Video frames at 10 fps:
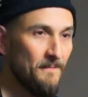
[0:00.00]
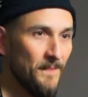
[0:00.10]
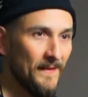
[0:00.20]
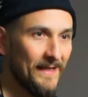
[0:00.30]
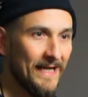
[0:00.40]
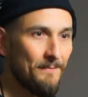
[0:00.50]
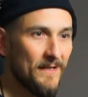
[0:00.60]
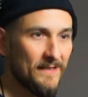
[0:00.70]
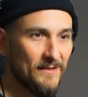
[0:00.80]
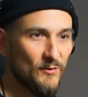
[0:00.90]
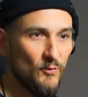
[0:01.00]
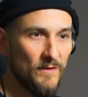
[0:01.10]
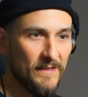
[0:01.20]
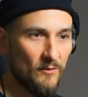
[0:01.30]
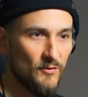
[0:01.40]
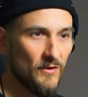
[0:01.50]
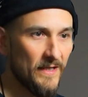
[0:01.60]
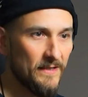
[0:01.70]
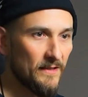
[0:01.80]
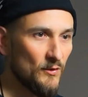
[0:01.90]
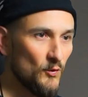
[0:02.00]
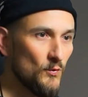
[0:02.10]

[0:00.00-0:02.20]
Head to the spot. Test it, test